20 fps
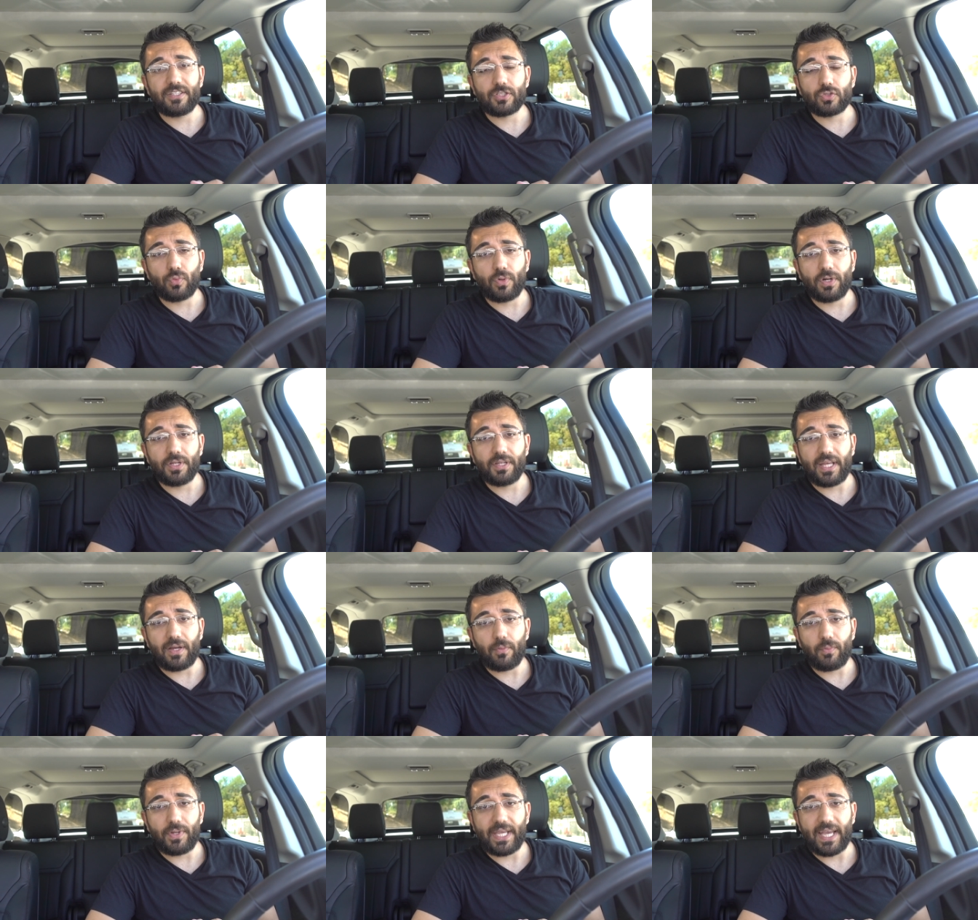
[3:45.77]
this one
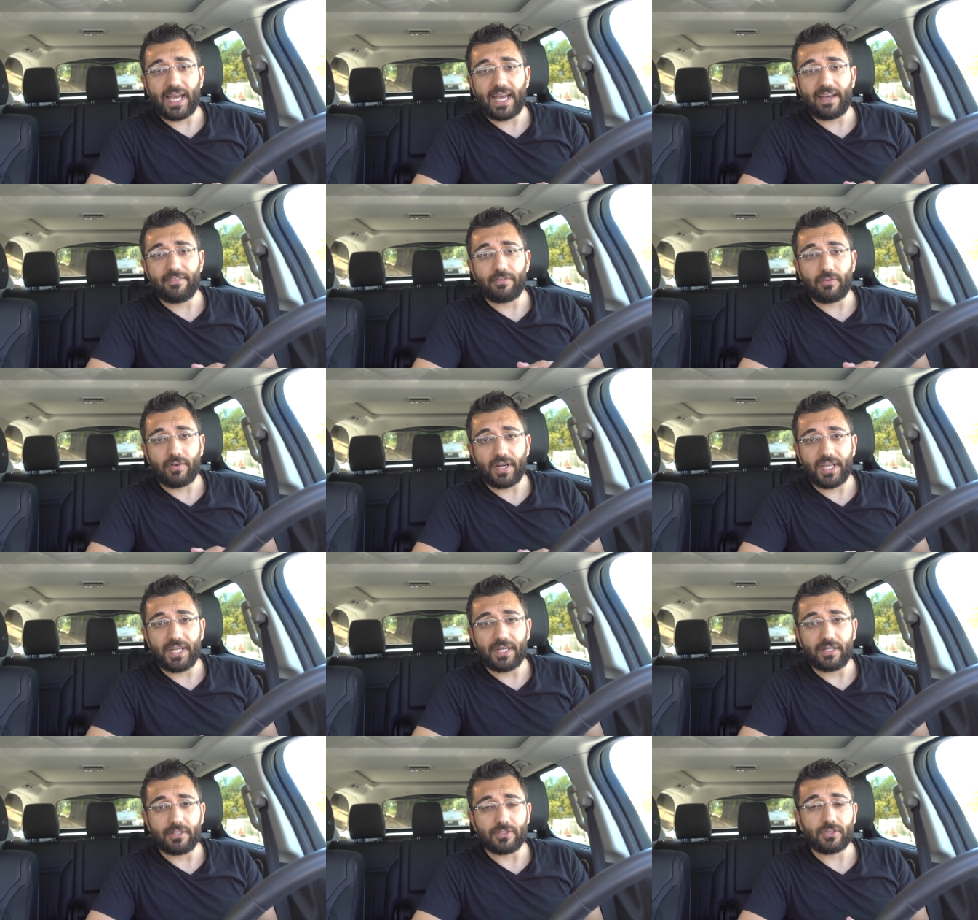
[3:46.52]
that we have
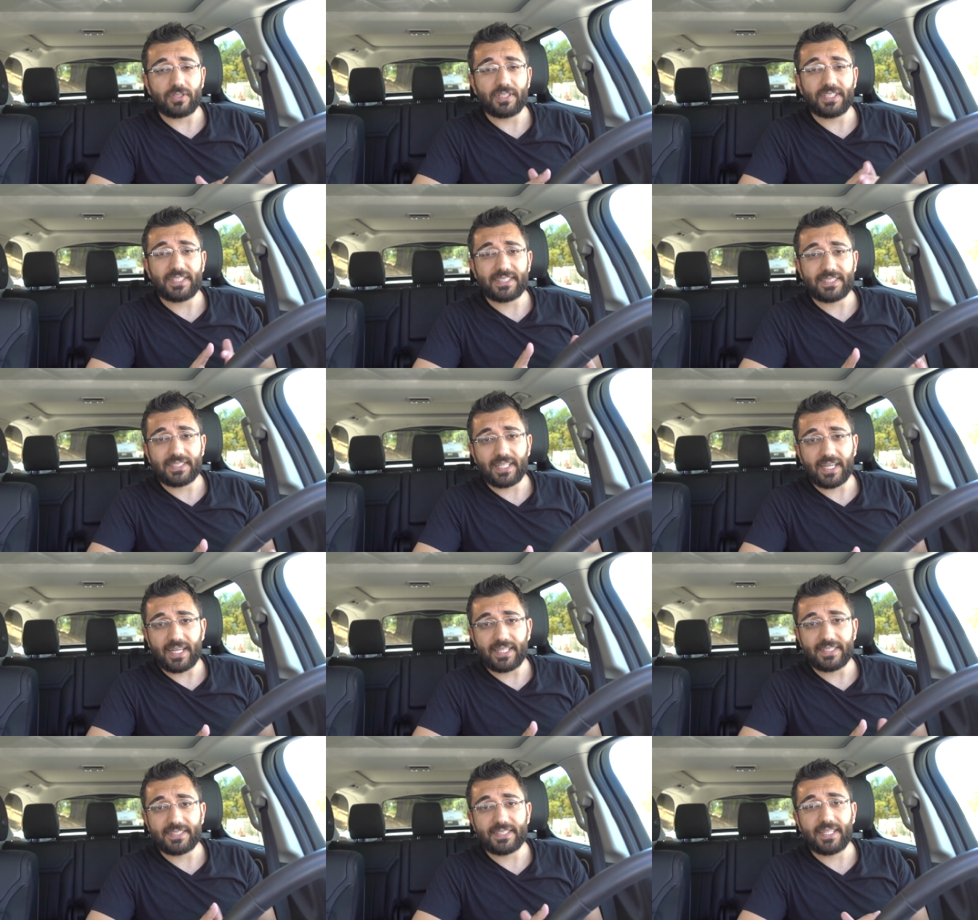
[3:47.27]
right here. So this is,
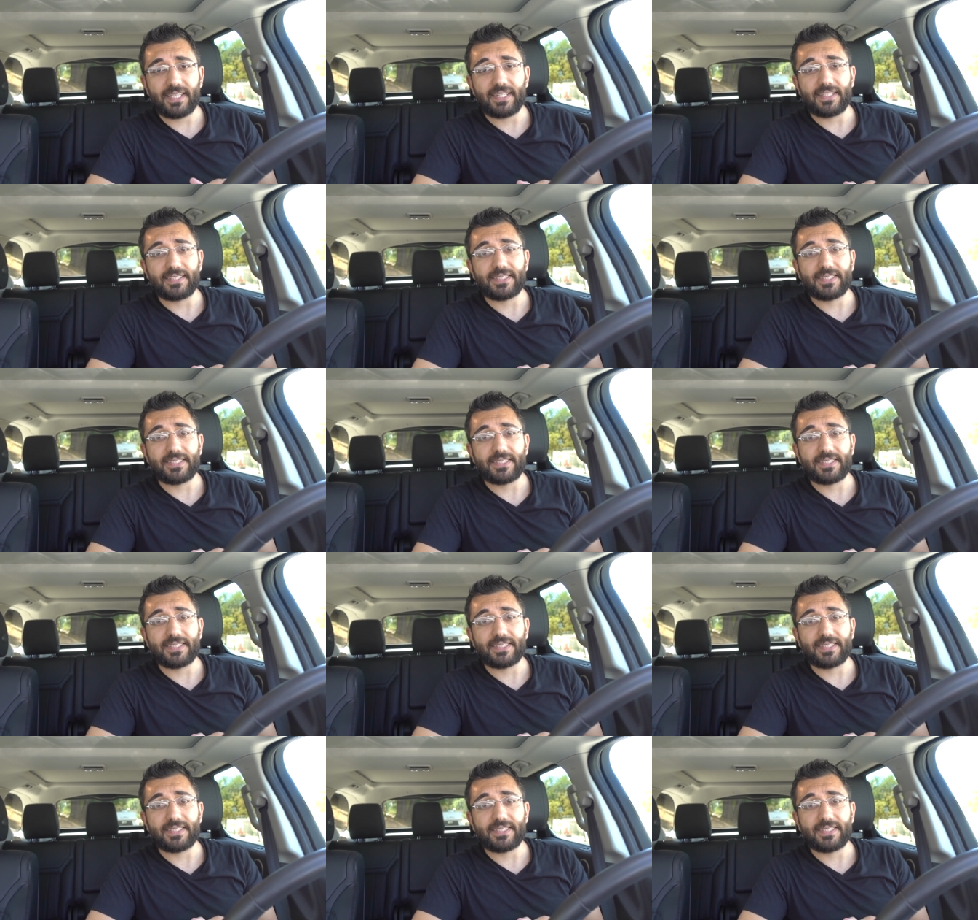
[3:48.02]
like I said, a